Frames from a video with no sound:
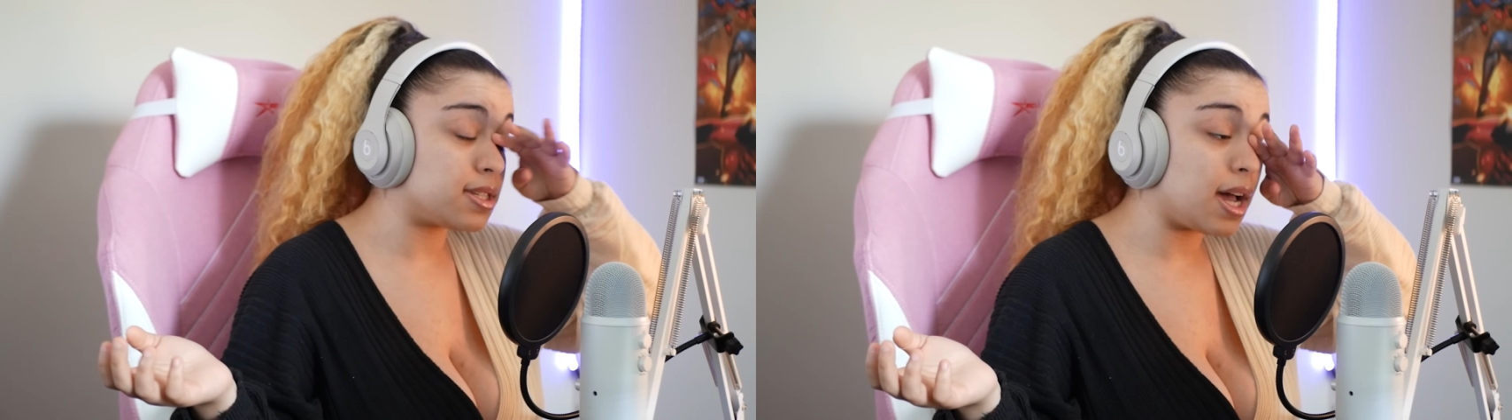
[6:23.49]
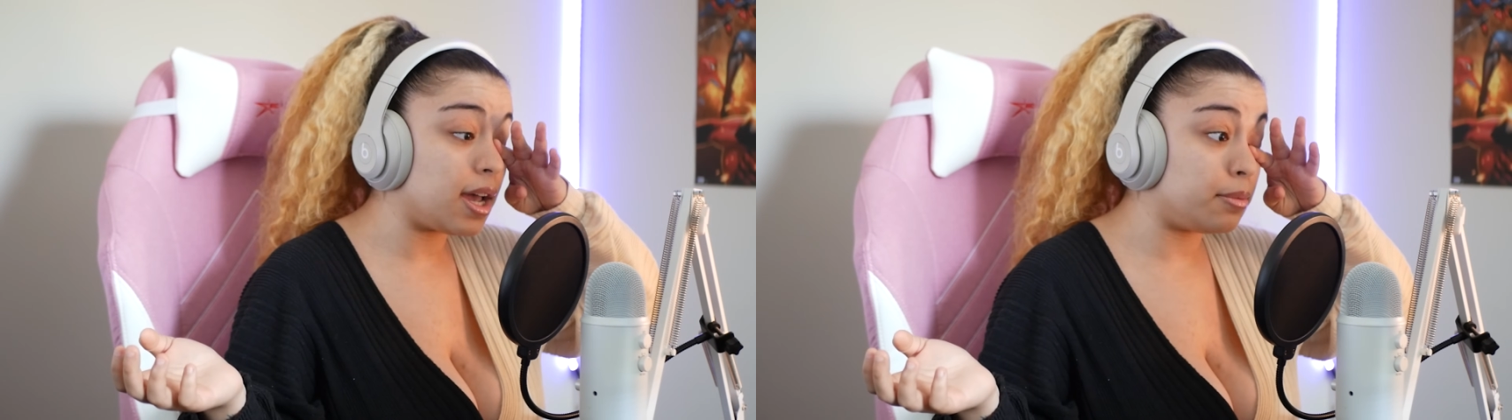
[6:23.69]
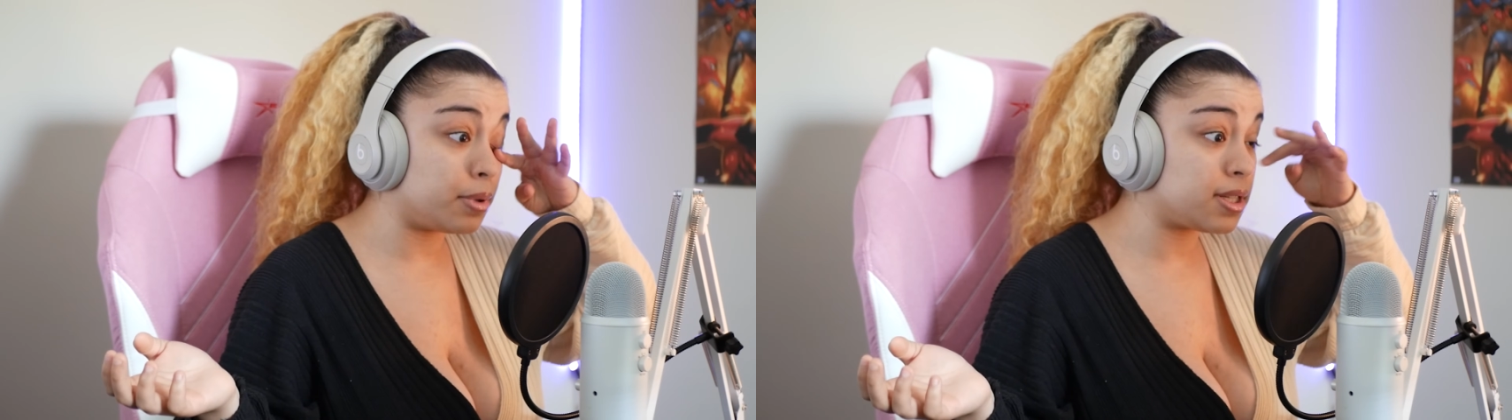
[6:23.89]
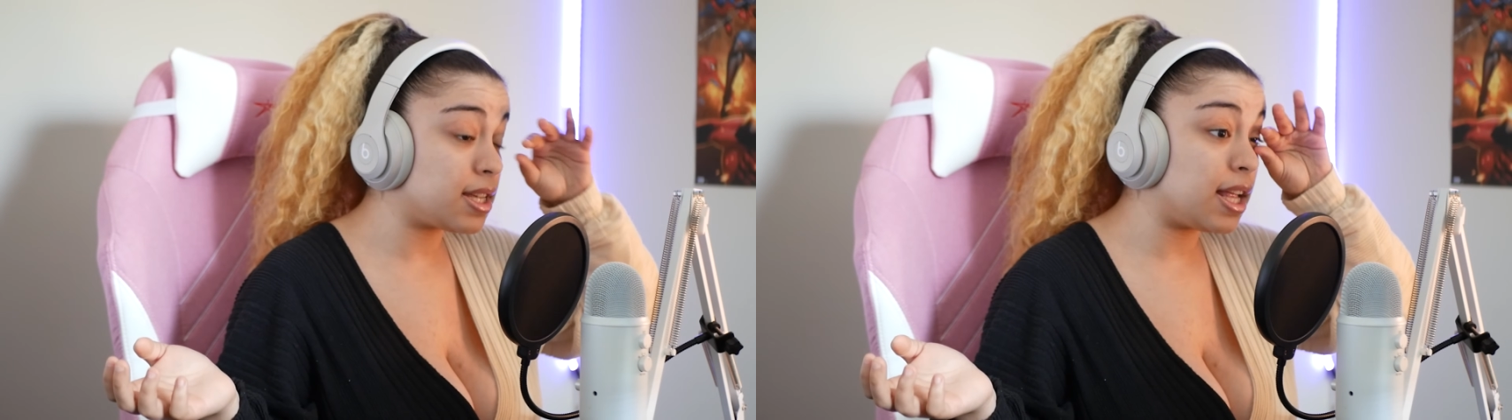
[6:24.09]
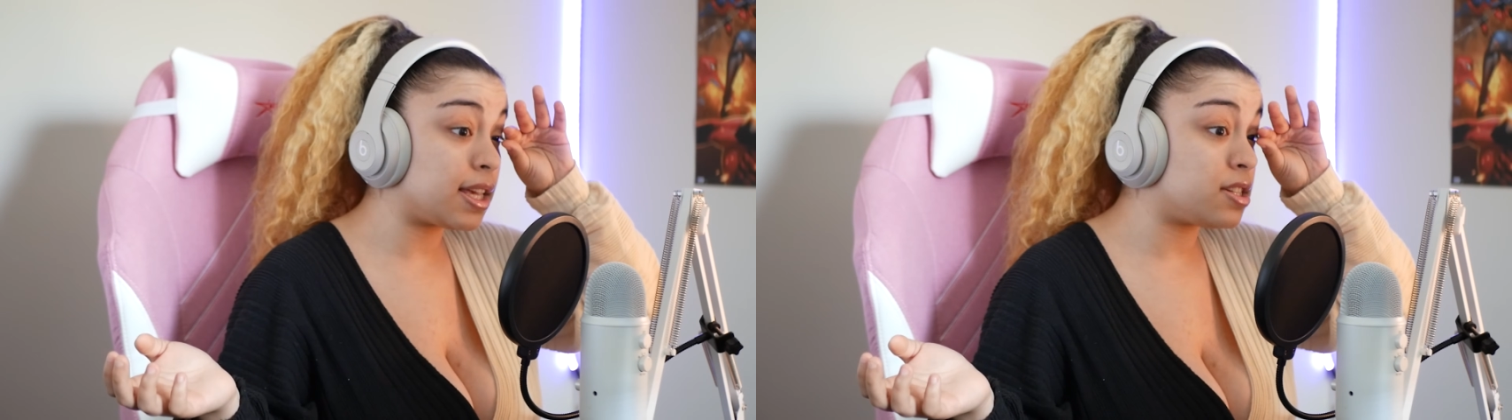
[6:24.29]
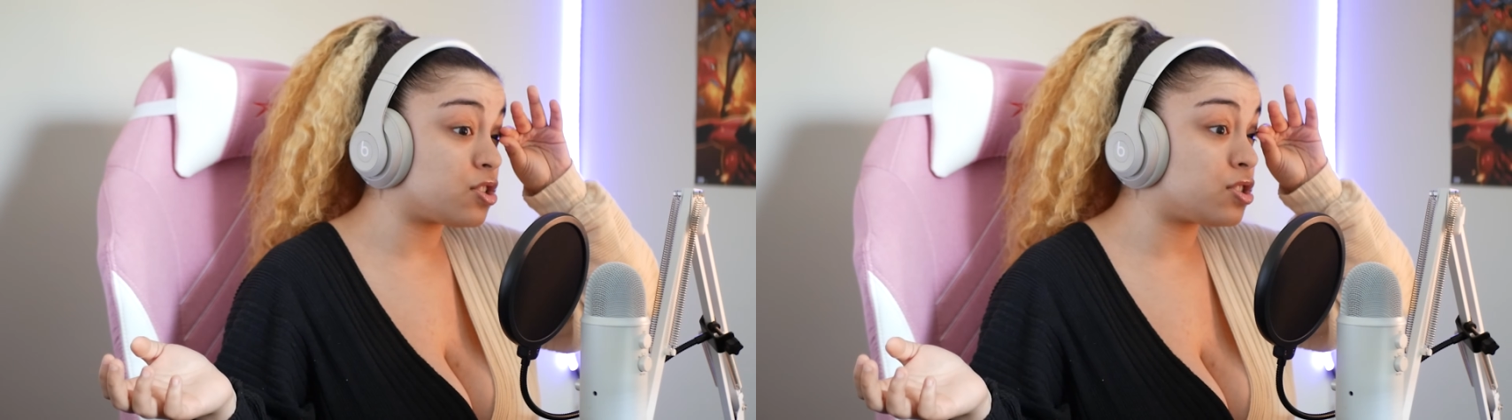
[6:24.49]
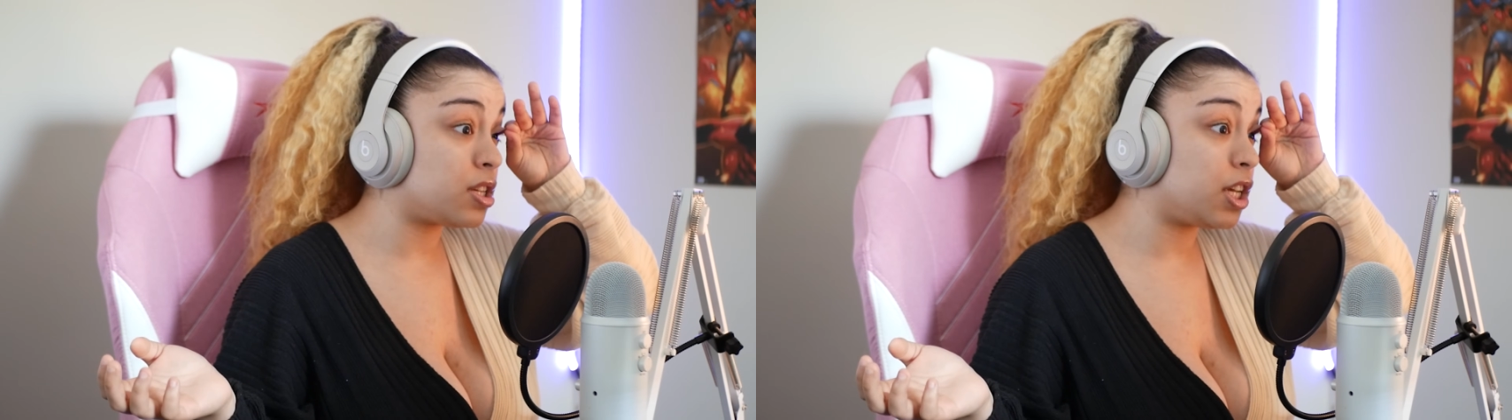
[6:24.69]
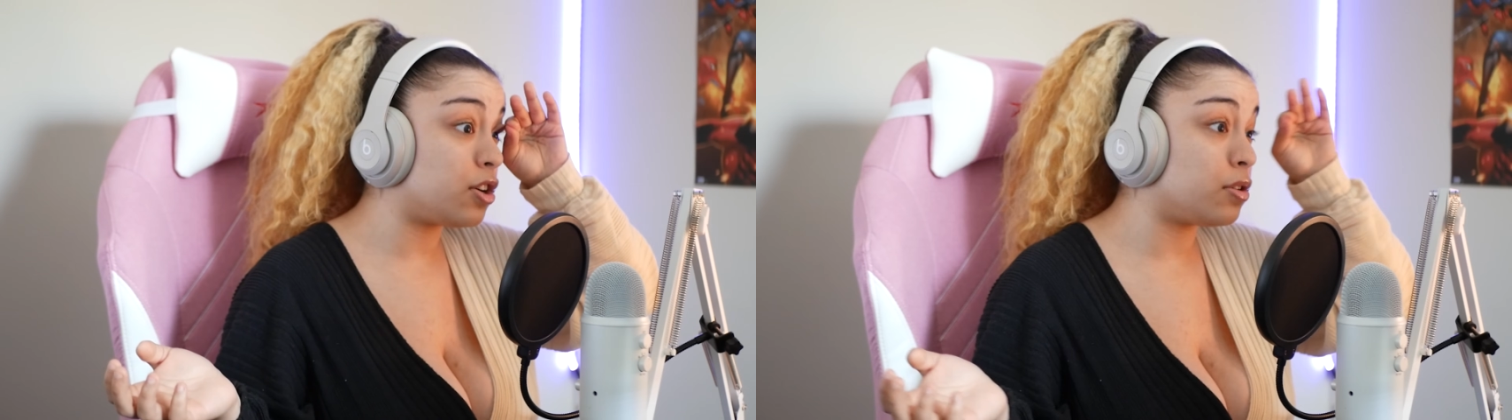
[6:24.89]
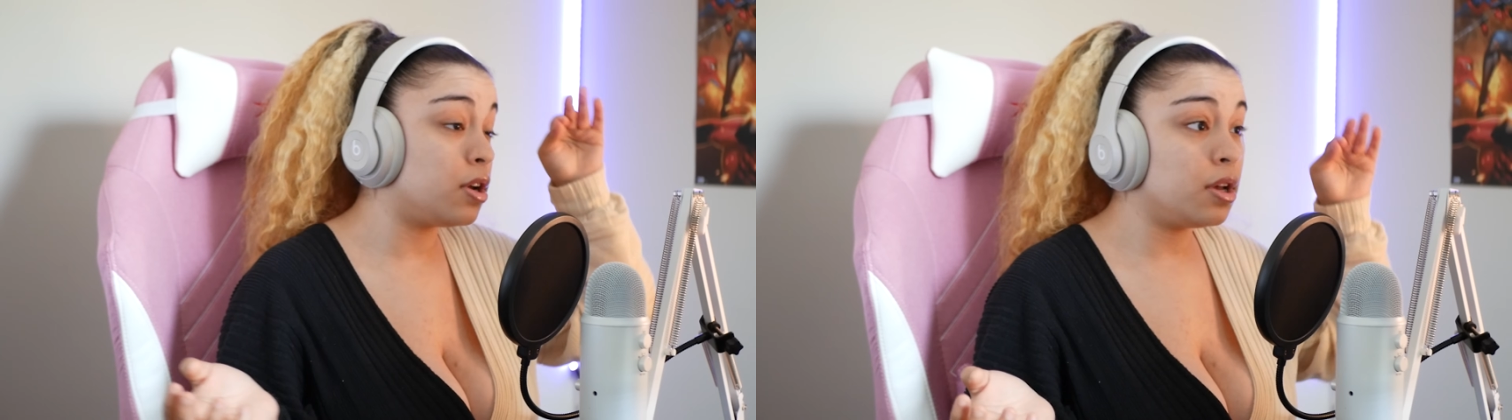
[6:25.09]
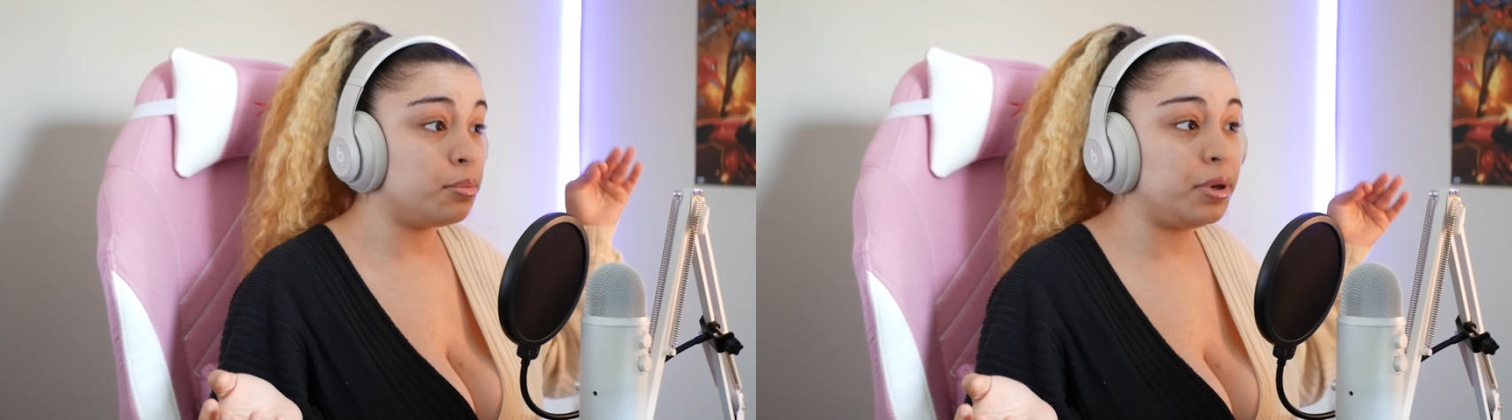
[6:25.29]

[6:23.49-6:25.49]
of time but it's not like he's just sitting here